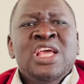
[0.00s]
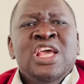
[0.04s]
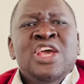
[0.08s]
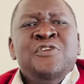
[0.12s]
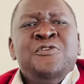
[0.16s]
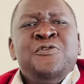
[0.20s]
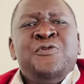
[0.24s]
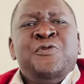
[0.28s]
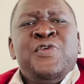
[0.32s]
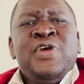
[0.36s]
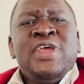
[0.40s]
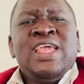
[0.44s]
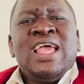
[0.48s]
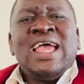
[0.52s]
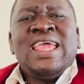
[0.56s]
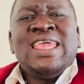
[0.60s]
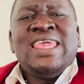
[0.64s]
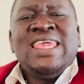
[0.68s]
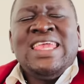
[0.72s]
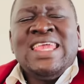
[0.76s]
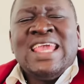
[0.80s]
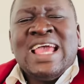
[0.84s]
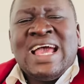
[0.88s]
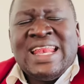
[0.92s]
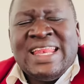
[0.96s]
fair
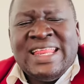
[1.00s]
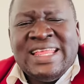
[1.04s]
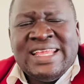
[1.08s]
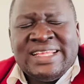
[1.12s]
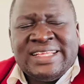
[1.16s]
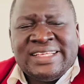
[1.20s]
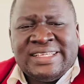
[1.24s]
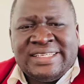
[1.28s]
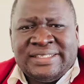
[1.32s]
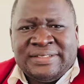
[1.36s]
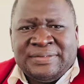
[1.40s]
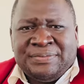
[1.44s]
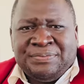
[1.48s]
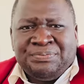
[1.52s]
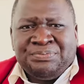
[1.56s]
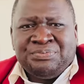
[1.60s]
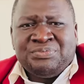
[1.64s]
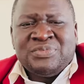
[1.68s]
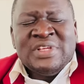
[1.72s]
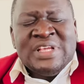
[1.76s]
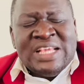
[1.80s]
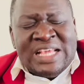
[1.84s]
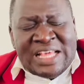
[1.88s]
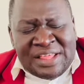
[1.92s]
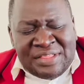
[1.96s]
hearing.
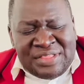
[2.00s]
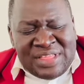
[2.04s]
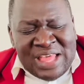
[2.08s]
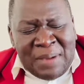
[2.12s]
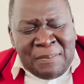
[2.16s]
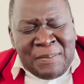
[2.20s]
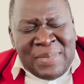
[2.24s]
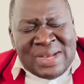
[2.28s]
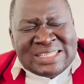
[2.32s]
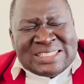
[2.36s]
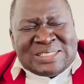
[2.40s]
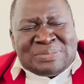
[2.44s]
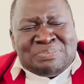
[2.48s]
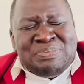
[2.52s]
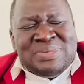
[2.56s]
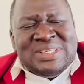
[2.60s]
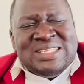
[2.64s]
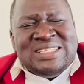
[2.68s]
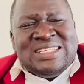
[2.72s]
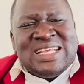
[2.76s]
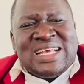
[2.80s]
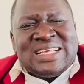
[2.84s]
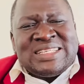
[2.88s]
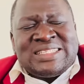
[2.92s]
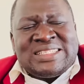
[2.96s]
There must be
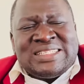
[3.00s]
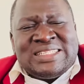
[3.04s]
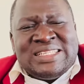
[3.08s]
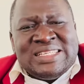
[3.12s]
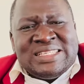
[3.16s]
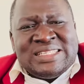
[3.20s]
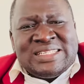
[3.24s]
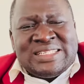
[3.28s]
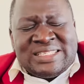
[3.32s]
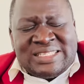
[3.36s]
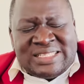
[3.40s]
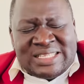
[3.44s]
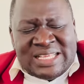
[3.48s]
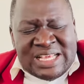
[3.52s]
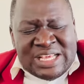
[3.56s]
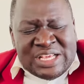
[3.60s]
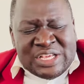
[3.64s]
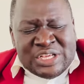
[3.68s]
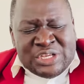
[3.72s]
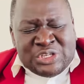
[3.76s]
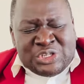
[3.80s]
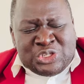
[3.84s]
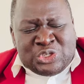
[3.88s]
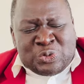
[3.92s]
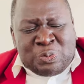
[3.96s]
justice,
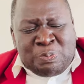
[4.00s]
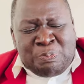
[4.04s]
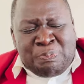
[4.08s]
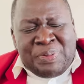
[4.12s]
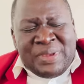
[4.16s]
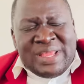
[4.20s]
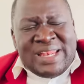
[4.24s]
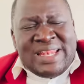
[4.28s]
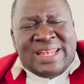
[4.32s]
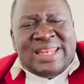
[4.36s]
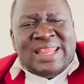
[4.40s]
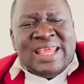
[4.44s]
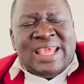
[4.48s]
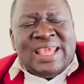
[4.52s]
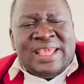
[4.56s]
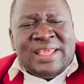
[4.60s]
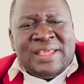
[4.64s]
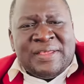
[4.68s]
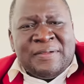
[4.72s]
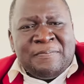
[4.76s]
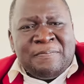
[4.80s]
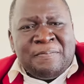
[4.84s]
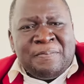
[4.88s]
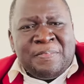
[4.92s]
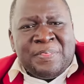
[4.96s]
speedy.
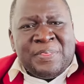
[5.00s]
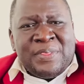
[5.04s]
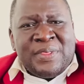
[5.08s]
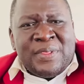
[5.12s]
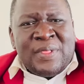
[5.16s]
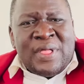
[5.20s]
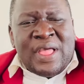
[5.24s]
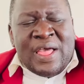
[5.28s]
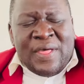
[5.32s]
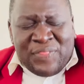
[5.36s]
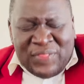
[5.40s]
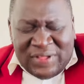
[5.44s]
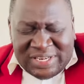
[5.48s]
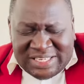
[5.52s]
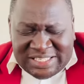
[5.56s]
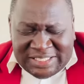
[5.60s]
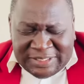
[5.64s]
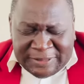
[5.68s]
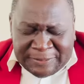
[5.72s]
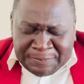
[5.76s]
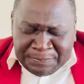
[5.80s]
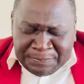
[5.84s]
That